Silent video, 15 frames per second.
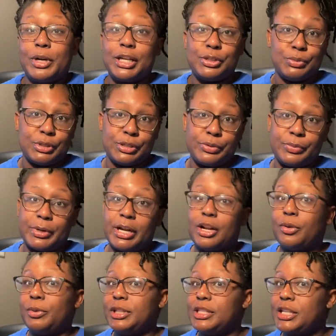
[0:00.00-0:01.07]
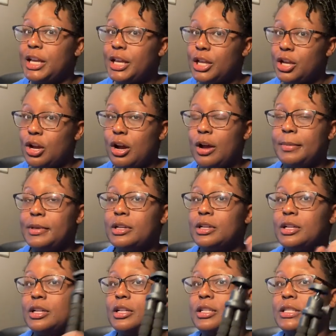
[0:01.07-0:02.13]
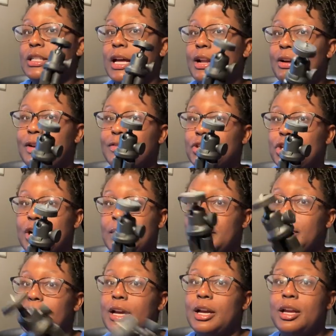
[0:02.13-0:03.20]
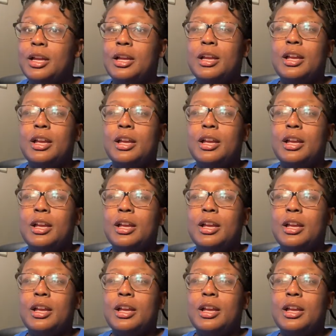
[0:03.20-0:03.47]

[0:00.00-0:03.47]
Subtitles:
I do go somewhere, I don't really take y'all because I don't have a tripod.